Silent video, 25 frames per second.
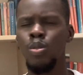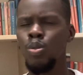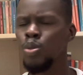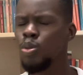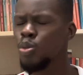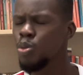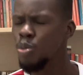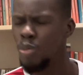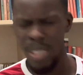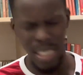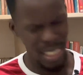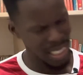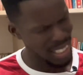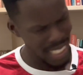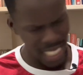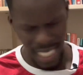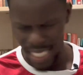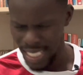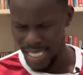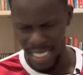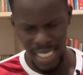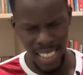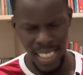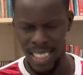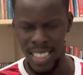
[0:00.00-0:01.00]
too
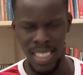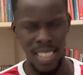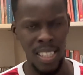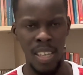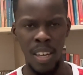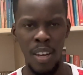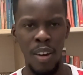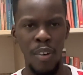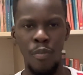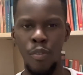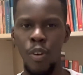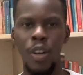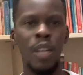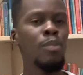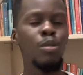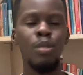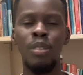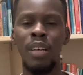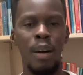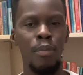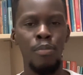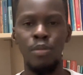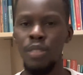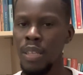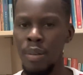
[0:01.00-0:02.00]
intelligent for him to
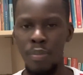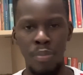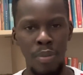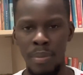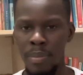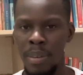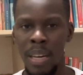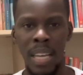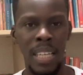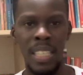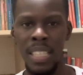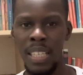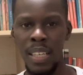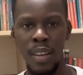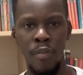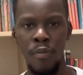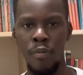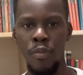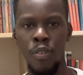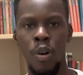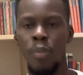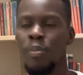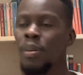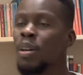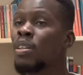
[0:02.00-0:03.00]
come to the Premier League and
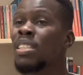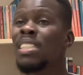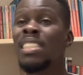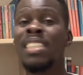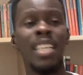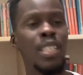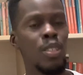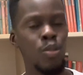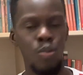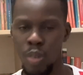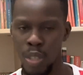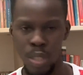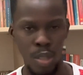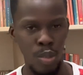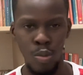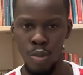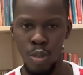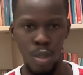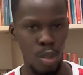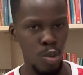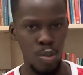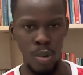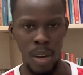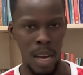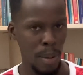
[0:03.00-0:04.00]
flop. It just wasn't
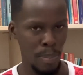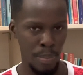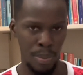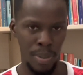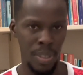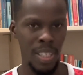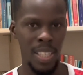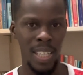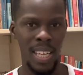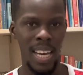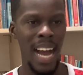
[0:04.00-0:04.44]
going to happen.